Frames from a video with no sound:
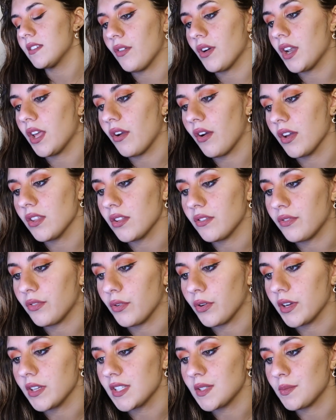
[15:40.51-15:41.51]
running around the
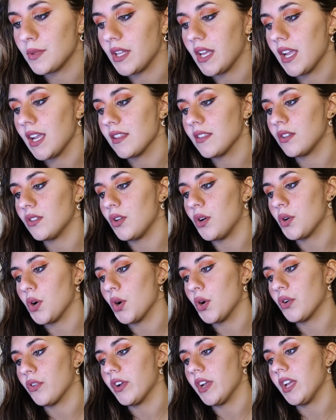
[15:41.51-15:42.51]
forest, playing in a local
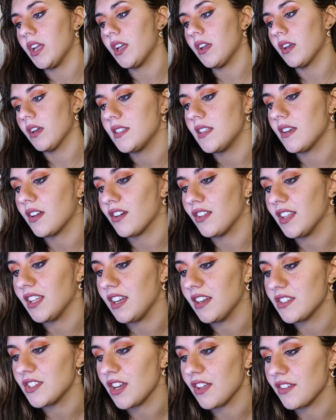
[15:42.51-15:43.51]
creek, tickling
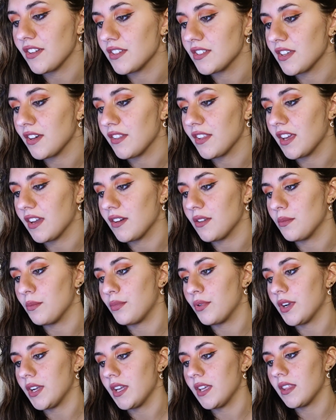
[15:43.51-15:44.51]
each other until they couldn't
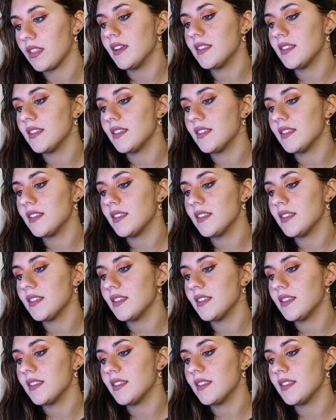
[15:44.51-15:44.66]
breathe.